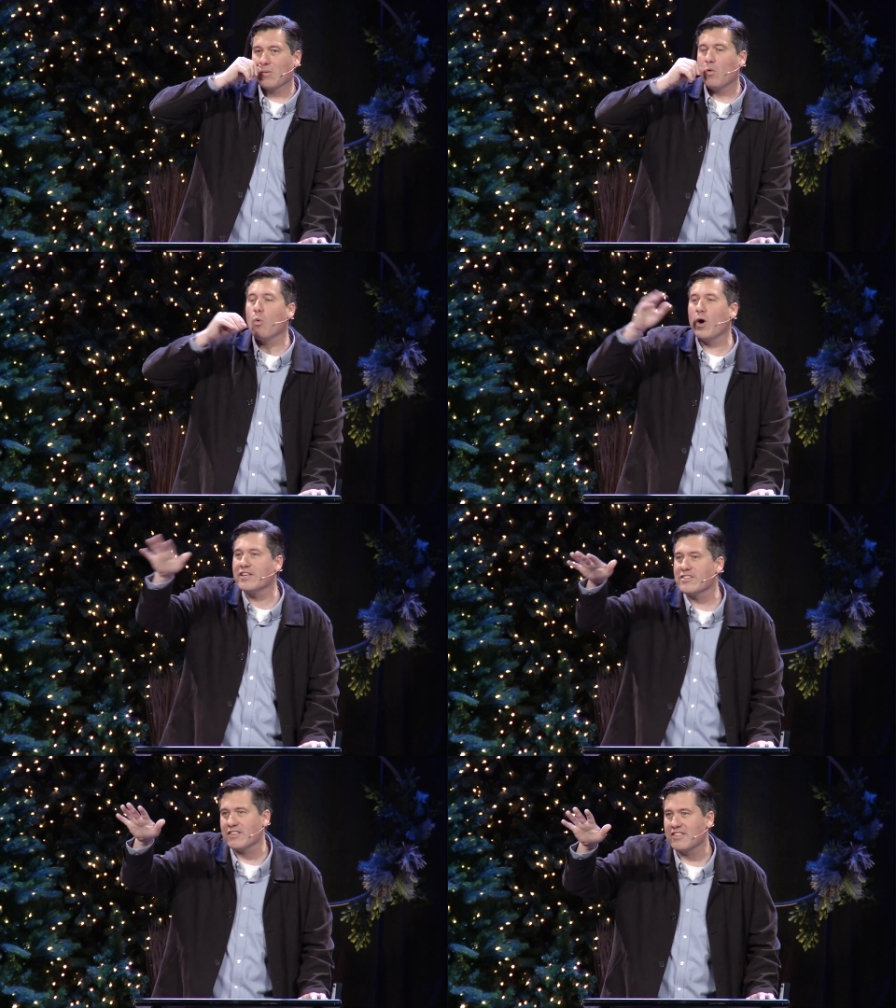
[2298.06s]
Well, what
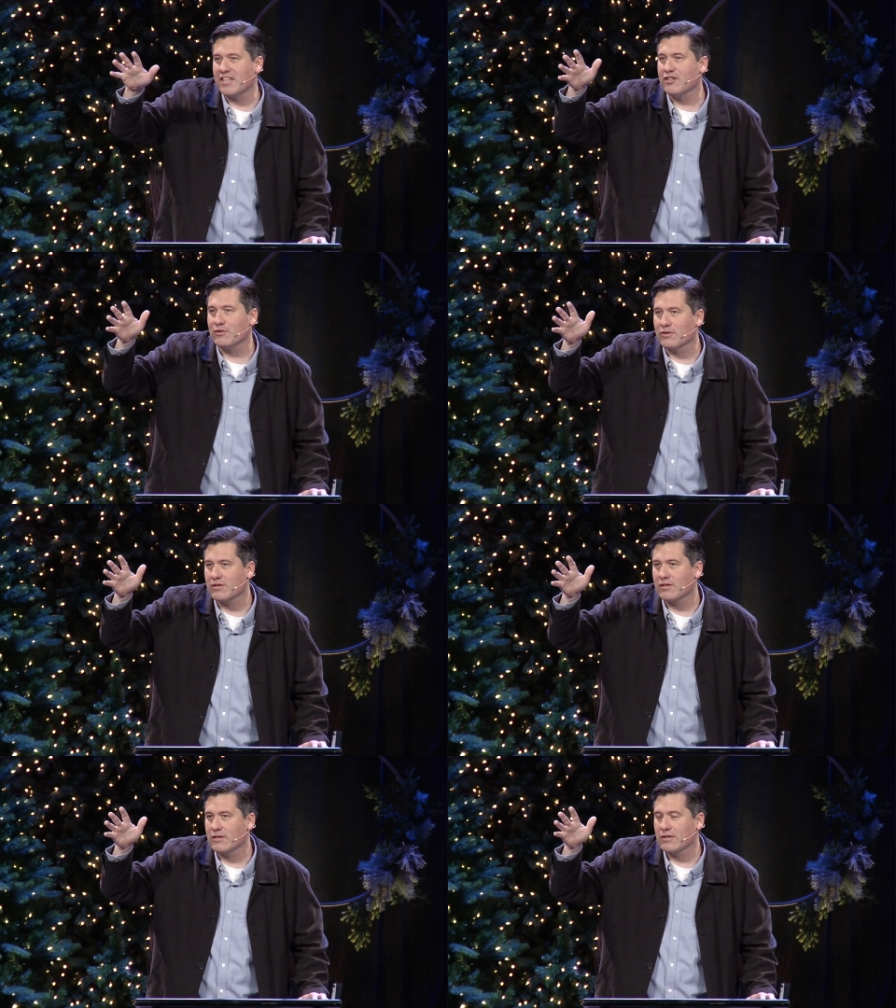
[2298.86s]
is it that they do?
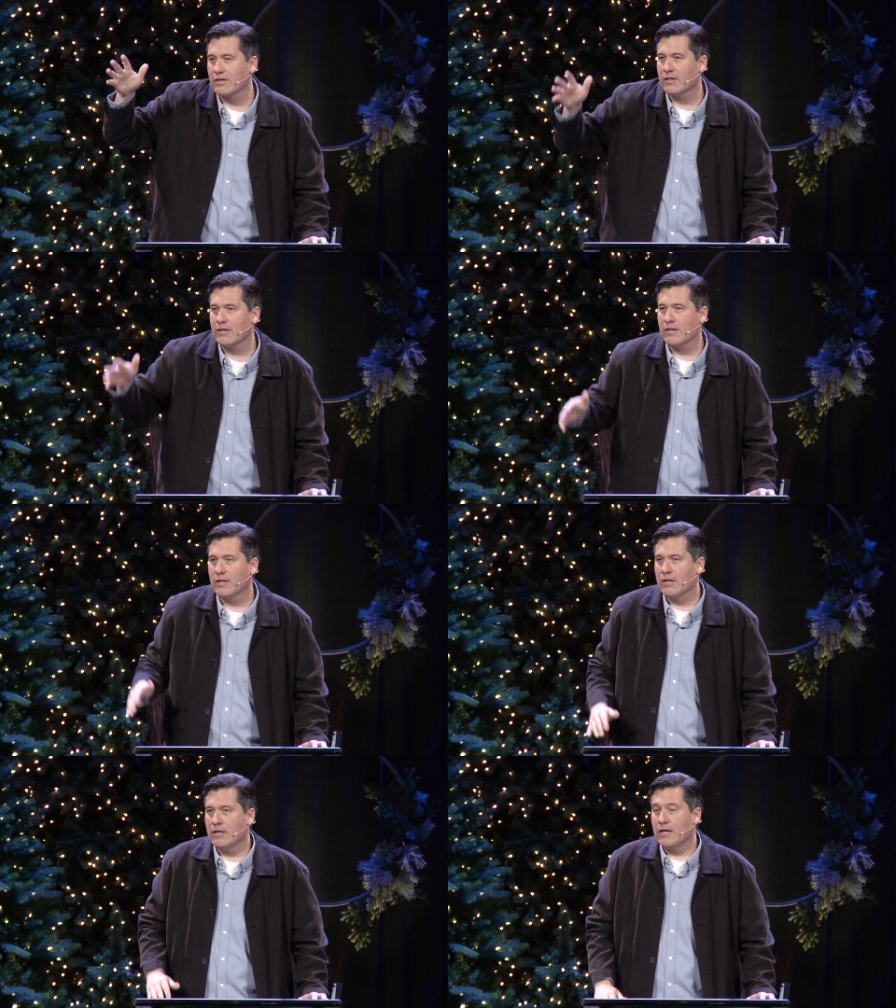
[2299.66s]

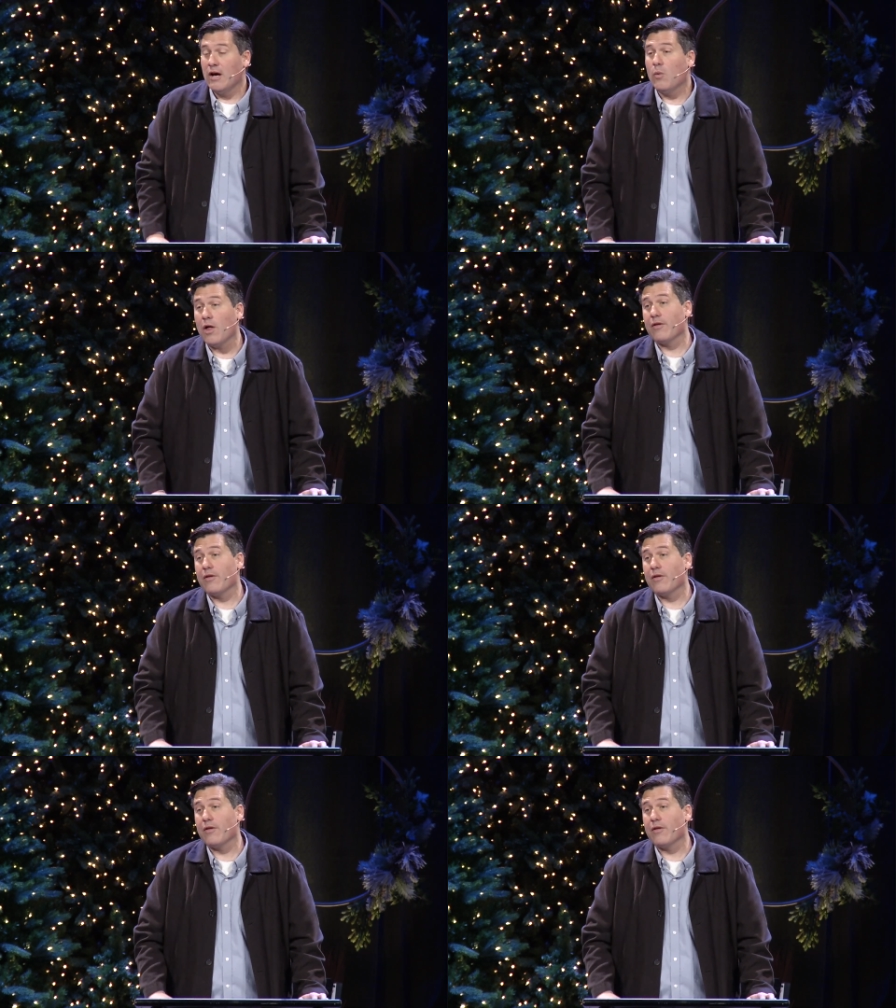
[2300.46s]
Well,